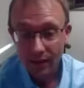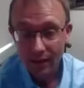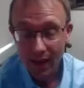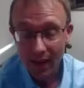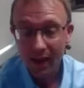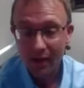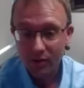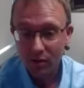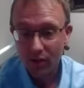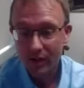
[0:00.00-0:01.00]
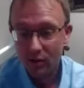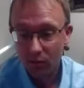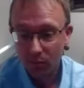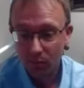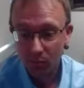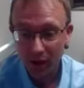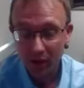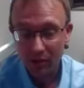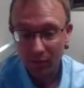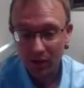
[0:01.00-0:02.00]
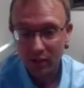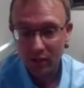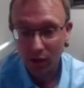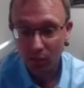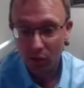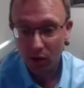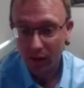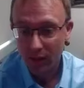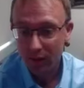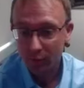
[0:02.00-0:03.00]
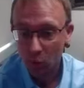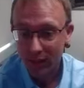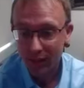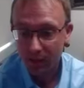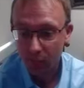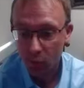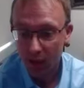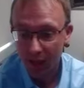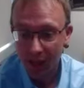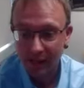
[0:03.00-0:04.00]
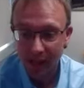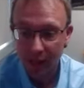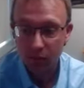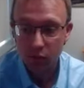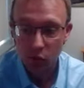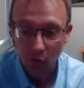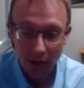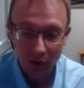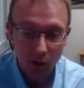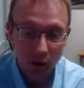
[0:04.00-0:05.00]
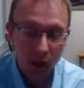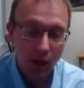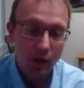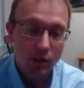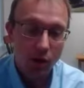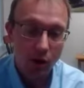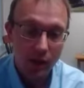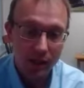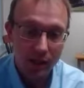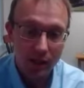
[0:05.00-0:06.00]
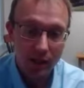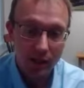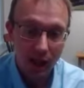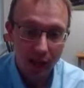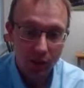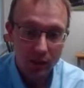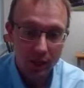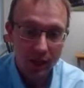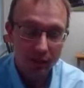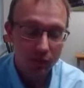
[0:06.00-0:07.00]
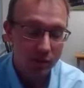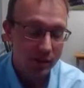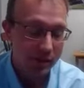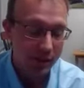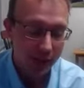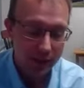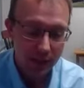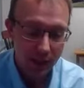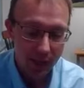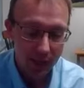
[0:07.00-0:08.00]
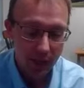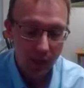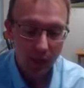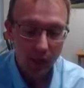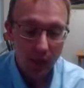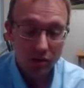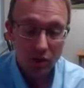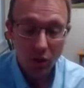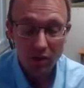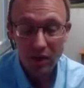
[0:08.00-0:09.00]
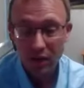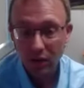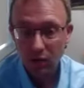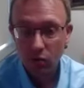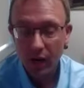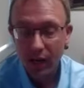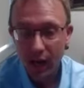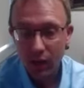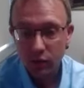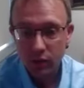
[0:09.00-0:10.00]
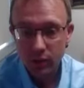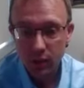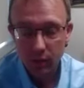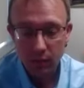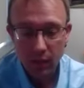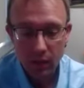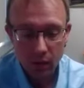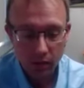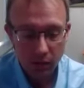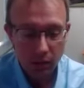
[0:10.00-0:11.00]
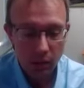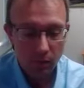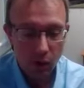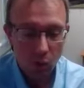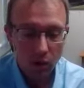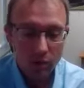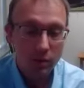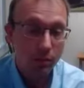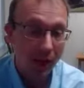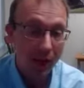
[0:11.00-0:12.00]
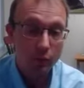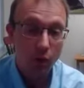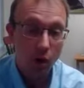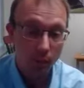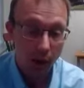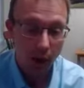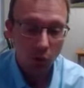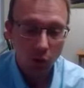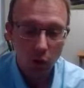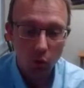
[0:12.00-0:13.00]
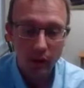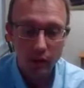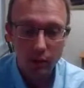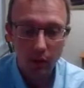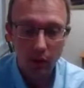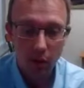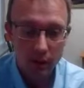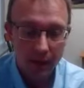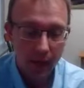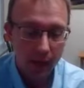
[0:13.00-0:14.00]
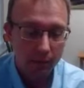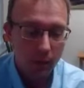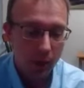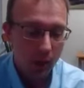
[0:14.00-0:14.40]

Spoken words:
Yeah, so that's a pretty impressive number, I think, 14.9 times greater targeting the idle state versus the net scan. And so I think radiologists like me that are thinking about where's the bang for our buck? Where are we going to spend our time